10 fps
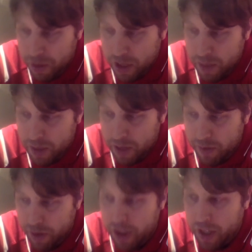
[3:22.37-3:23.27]
can be
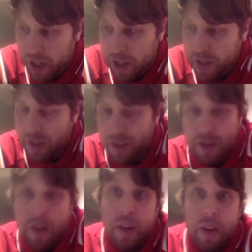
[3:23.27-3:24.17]
very kind.
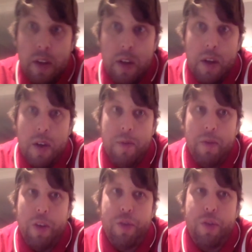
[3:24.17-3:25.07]

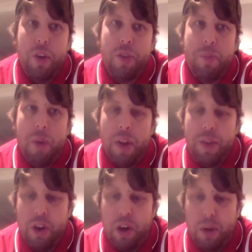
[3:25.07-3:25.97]
My first month
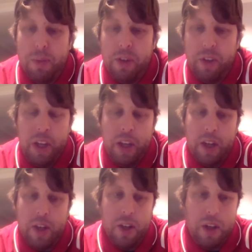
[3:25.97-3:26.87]
in Almaty,
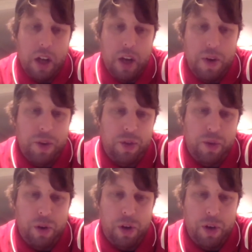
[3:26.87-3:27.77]
I was
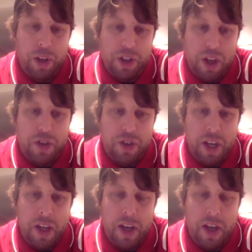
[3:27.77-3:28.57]
ordering shashlik.